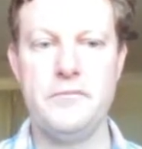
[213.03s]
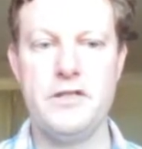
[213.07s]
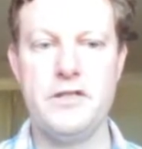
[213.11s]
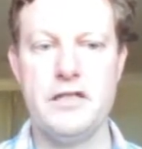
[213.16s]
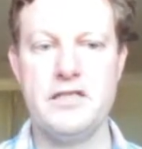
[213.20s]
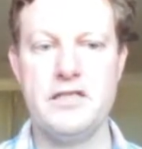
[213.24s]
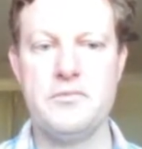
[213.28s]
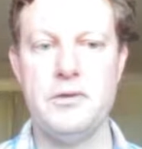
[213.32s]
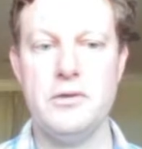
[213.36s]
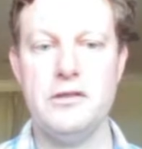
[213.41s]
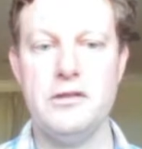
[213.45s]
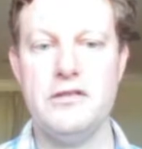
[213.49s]

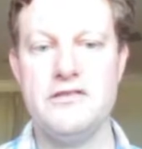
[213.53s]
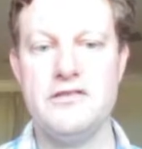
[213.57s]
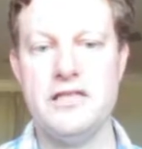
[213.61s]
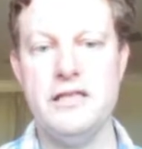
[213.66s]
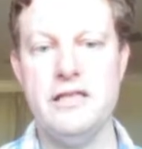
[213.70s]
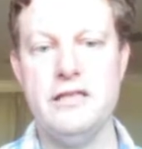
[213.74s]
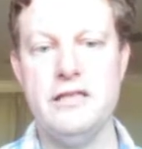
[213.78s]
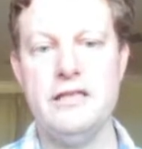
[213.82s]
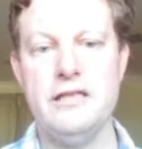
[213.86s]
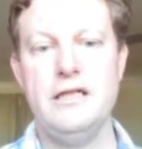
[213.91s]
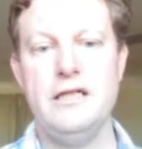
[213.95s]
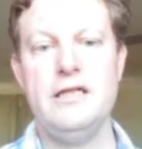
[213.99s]
As well as
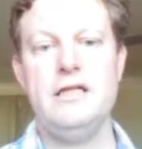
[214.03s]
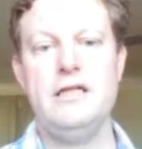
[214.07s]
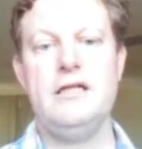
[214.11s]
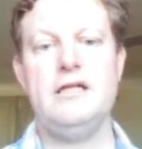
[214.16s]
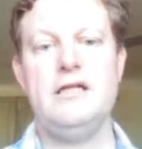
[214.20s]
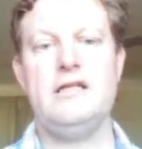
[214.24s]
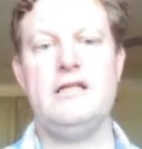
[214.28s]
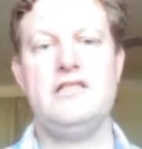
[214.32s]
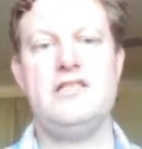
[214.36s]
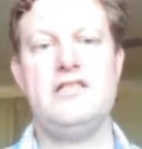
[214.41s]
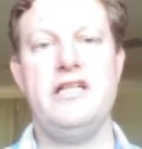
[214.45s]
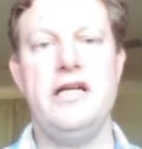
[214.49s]
that,
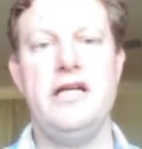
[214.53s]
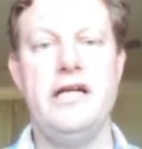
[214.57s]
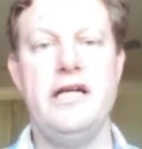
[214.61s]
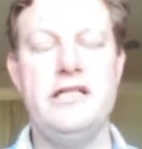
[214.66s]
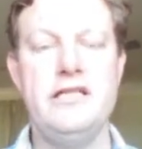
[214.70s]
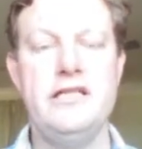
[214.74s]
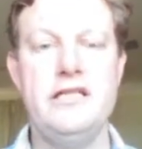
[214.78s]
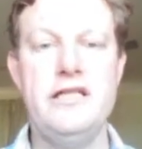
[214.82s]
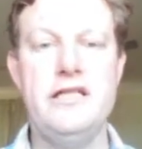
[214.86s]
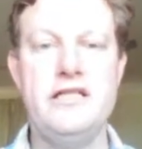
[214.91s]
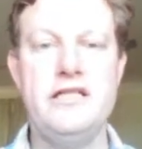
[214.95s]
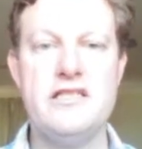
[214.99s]
CAD,